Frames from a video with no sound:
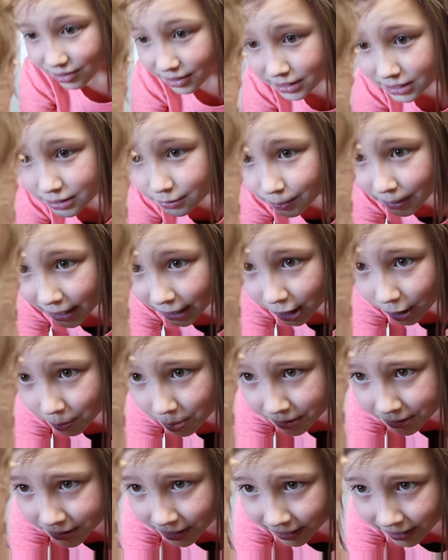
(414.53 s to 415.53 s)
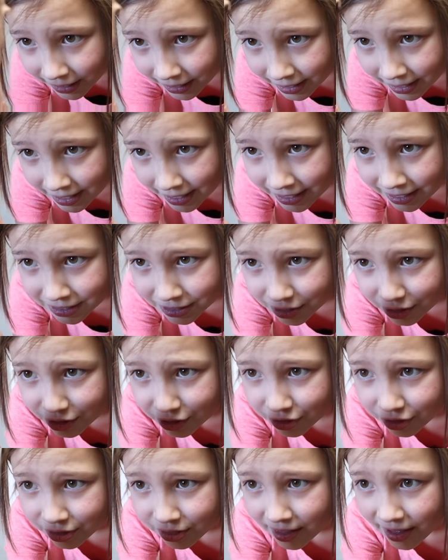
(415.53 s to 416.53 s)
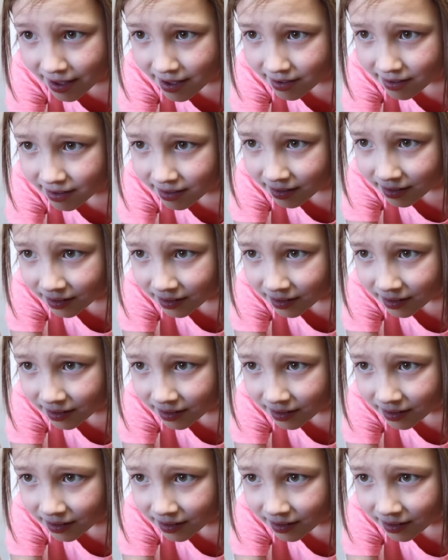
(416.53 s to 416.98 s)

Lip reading: This makeup is like an inch thick.